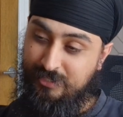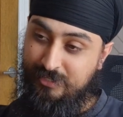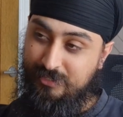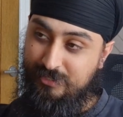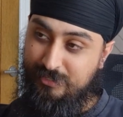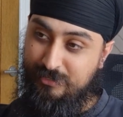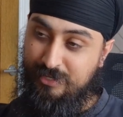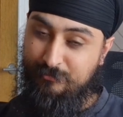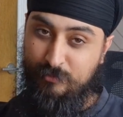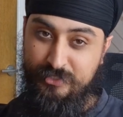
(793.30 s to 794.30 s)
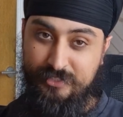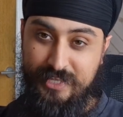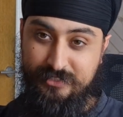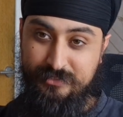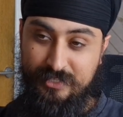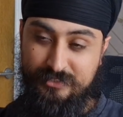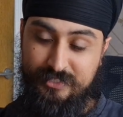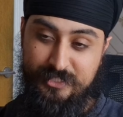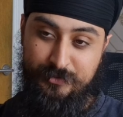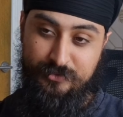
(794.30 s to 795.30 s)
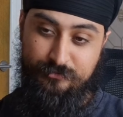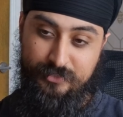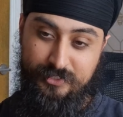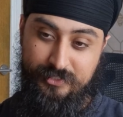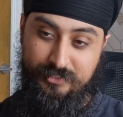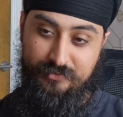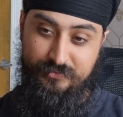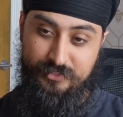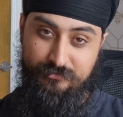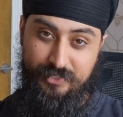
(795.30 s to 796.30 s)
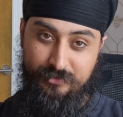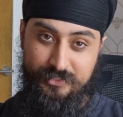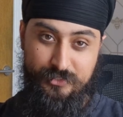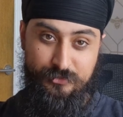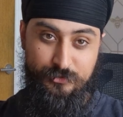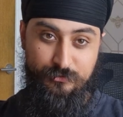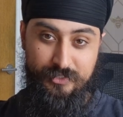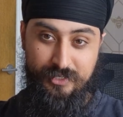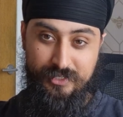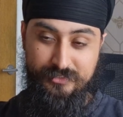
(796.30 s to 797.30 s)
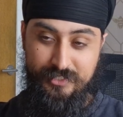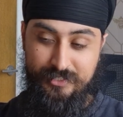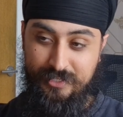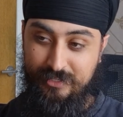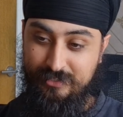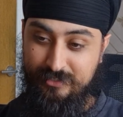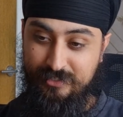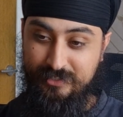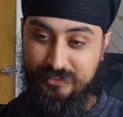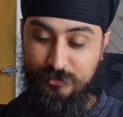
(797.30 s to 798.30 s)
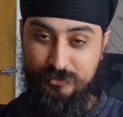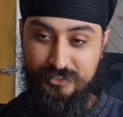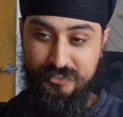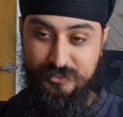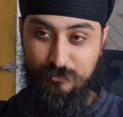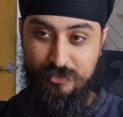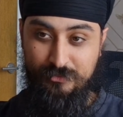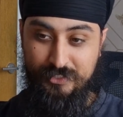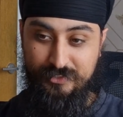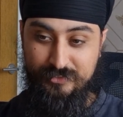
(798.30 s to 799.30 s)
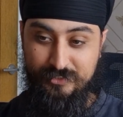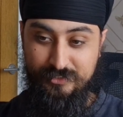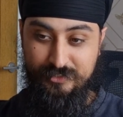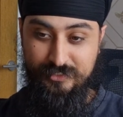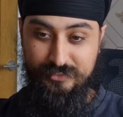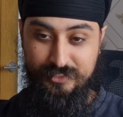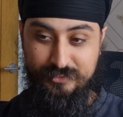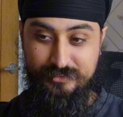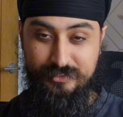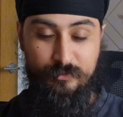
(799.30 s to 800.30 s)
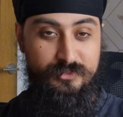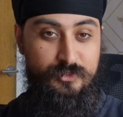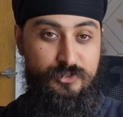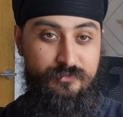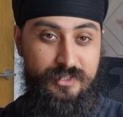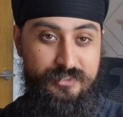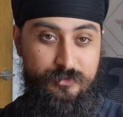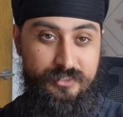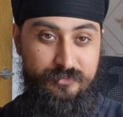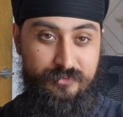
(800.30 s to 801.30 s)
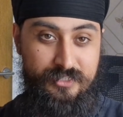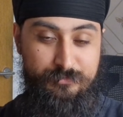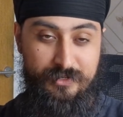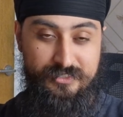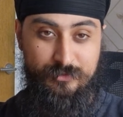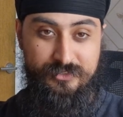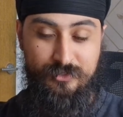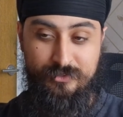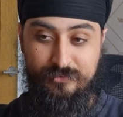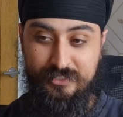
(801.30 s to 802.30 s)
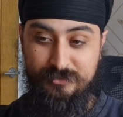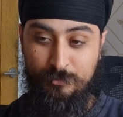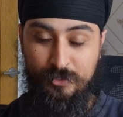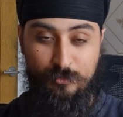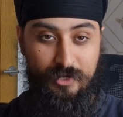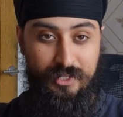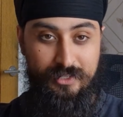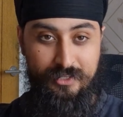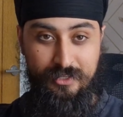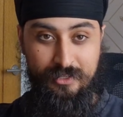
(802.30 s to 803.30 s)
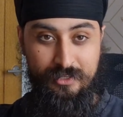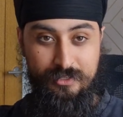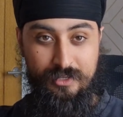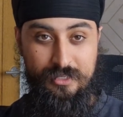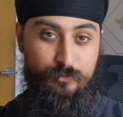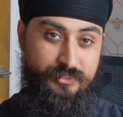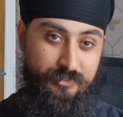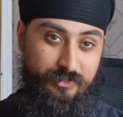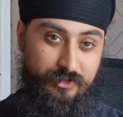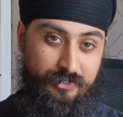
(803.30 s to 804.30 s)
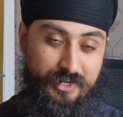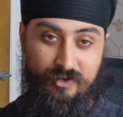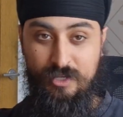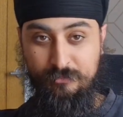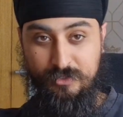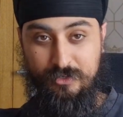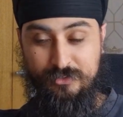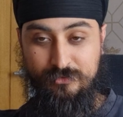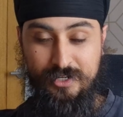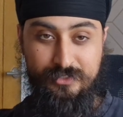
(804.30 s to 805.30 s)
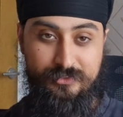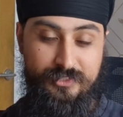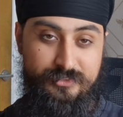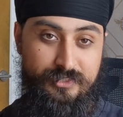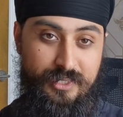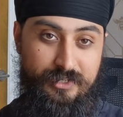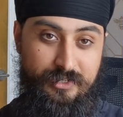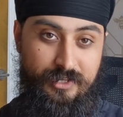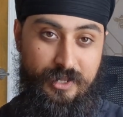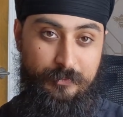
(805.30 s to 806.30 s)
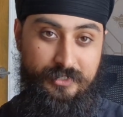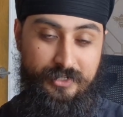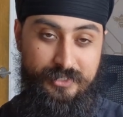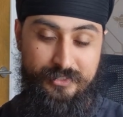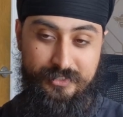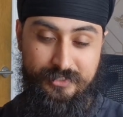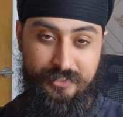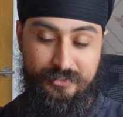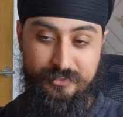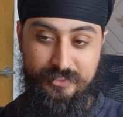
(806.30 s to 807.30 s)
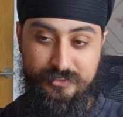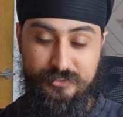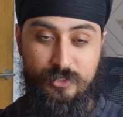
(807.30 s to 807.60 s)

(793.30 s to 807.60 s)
And when you get to that stage where you've lifted the veil, then you do realize that, yeah, it's all just this one thing. There is nothing this like this. There was no traversal in the first place. There was no even this point where I wasn't God and now I'm God, right? There's no that's happening either. Like it's